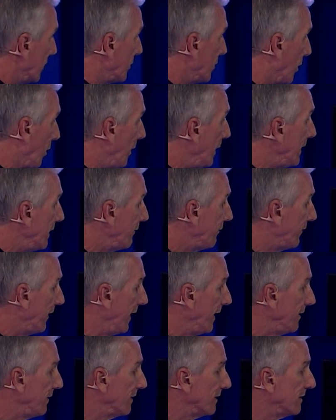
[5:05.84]
growing in
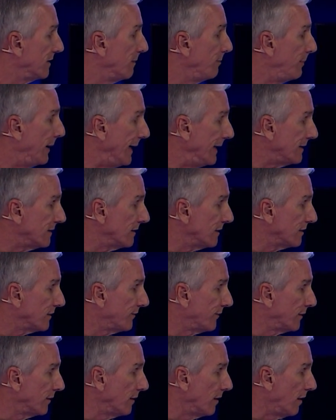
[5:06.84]
faith is the basis
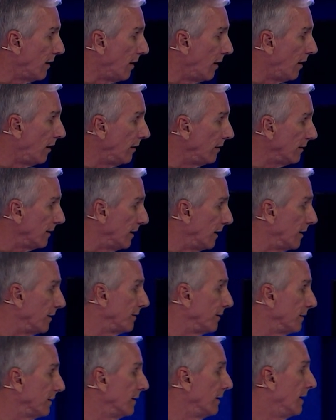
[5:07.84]
for all
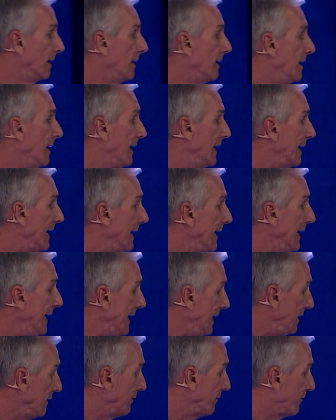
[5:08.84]
other
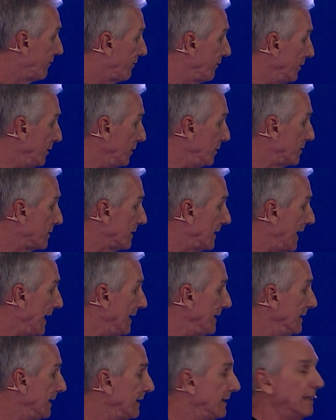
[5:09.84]
eight fruits
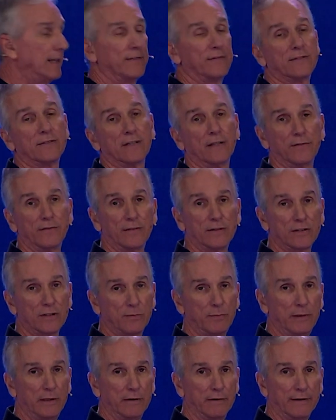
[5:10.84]
and the gifts of the
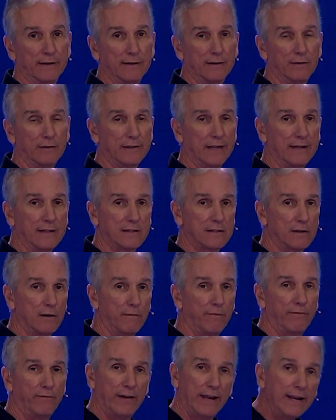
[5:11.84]
Spirit, okay?
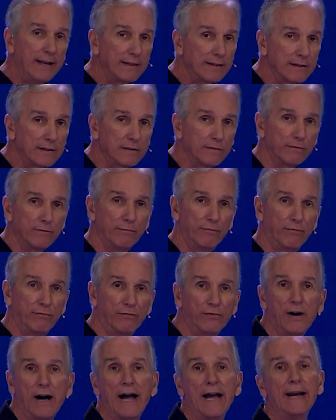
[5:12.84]
So faith is
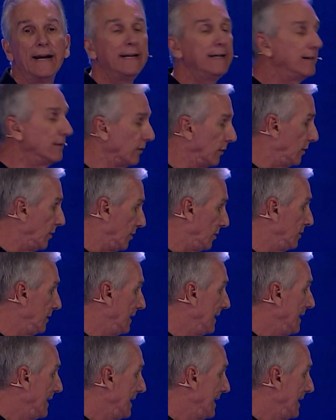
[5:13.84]
vital